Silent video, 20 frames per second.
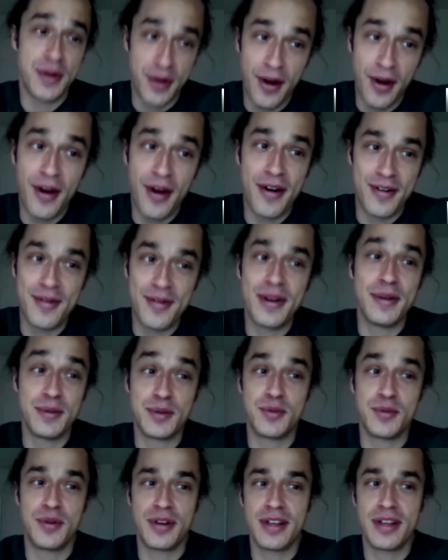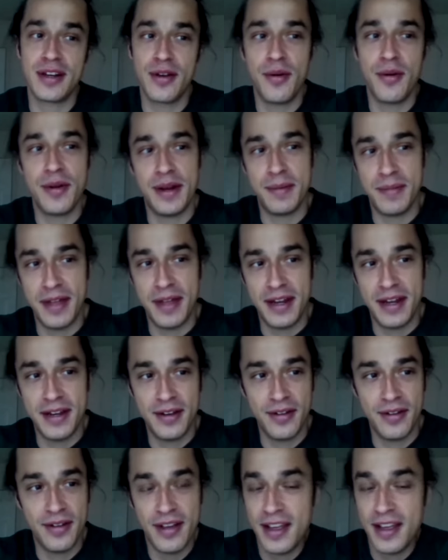your heart rate was working going up that
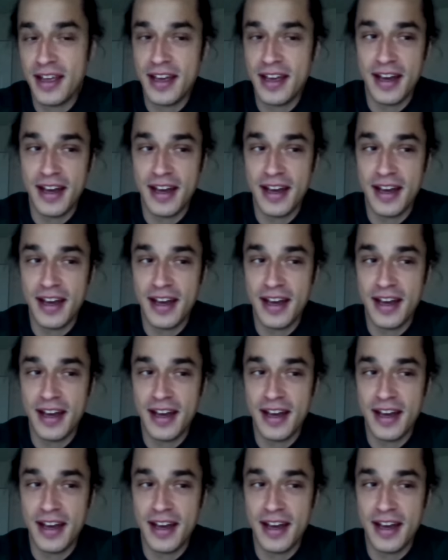hill.